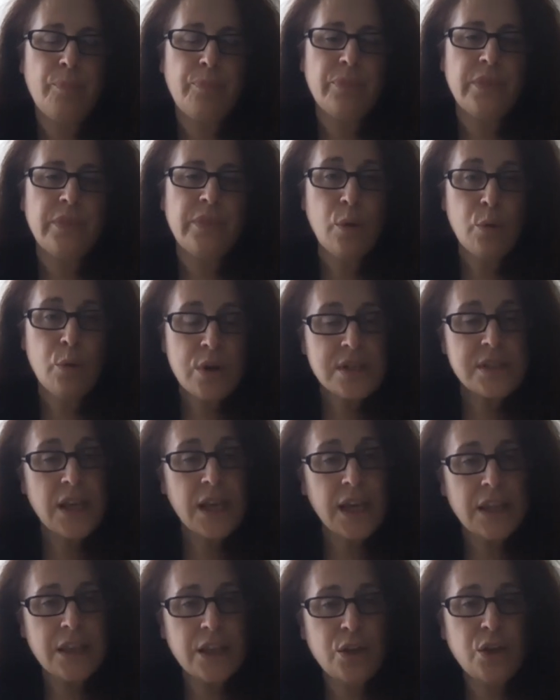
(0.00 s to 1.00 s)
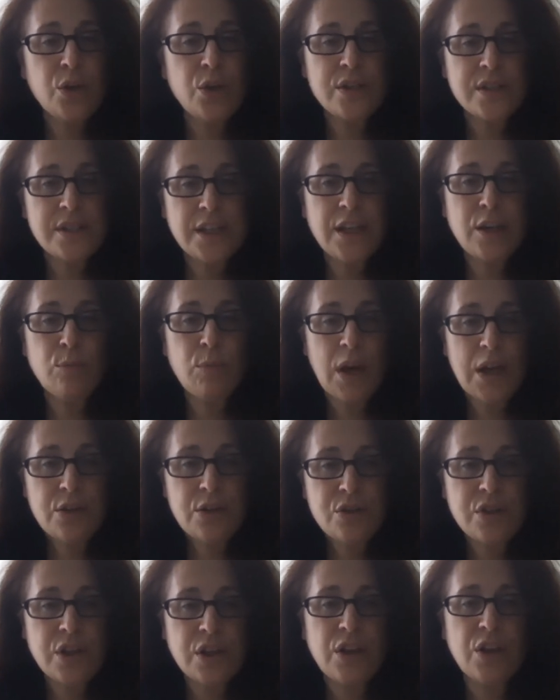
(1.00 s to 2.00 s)
Networks like the New York City
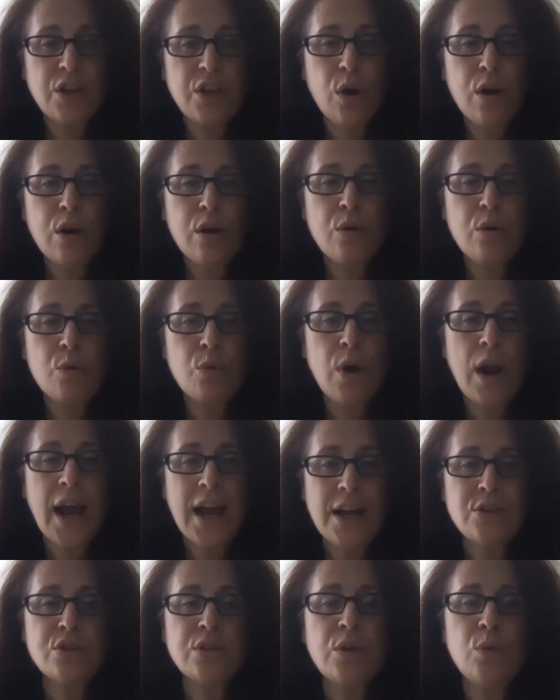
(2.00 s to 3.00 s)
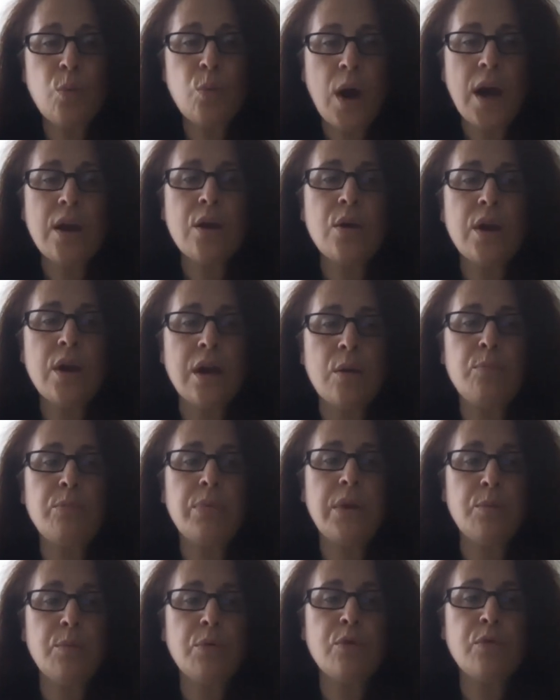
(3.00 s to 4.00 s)
Mesh in New York were actually wiring up
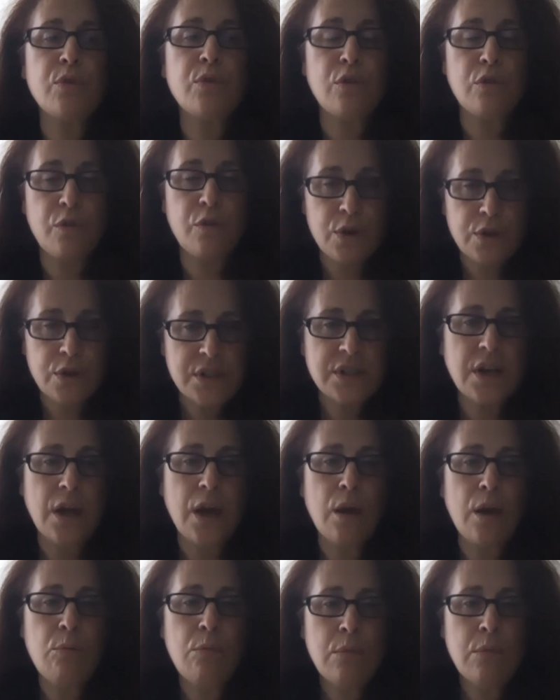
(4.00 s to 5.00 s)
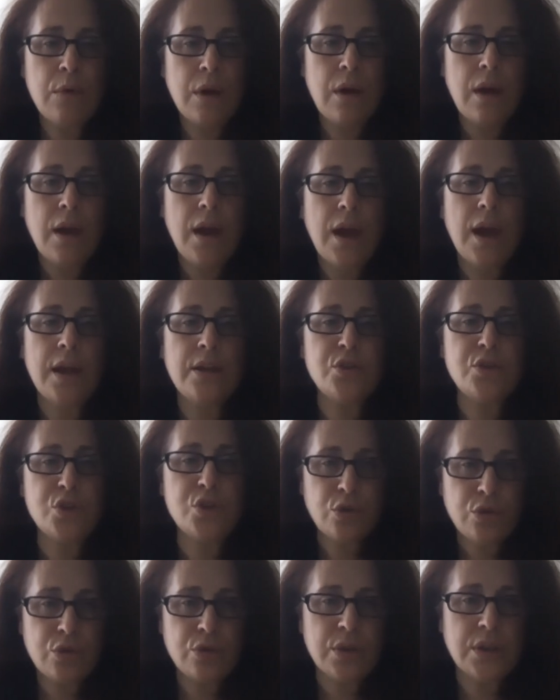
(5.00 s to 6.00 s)
people for the first time, and
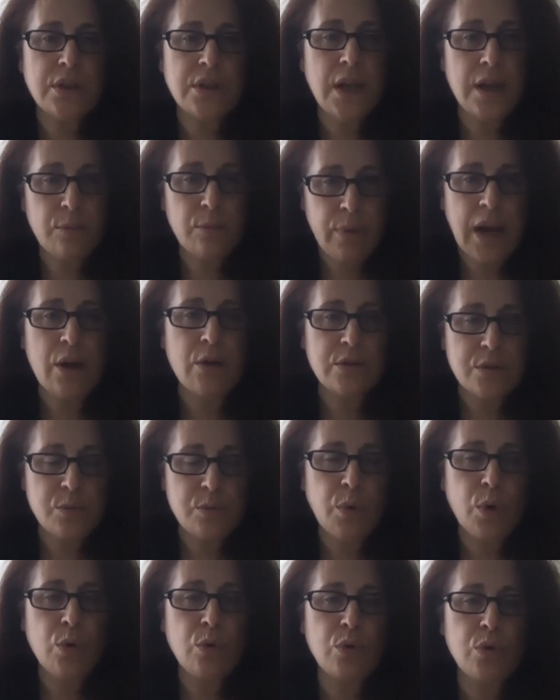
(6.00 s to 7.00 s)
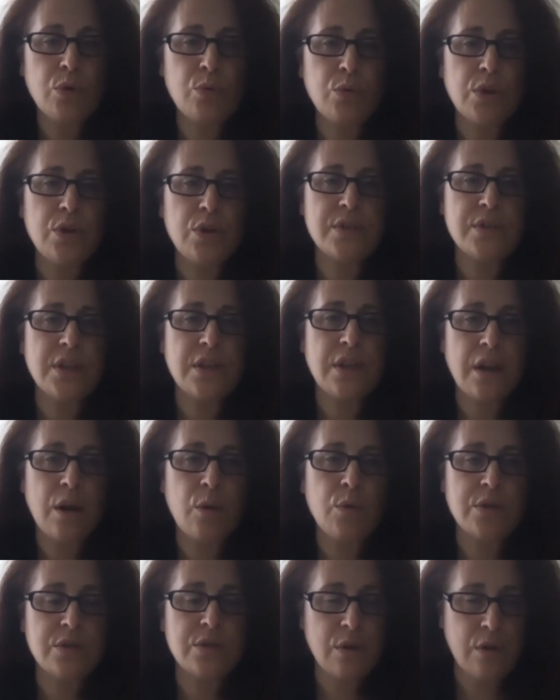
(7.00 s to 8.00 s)
children and parents both were using the
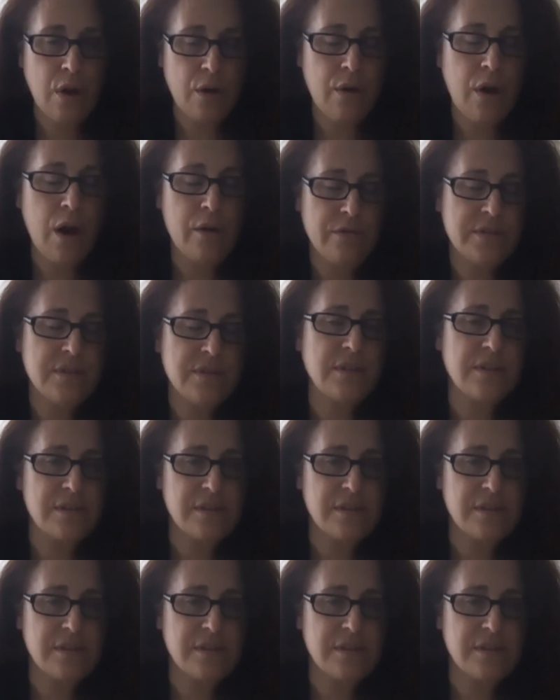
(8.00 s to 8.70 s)
networks, obviously, to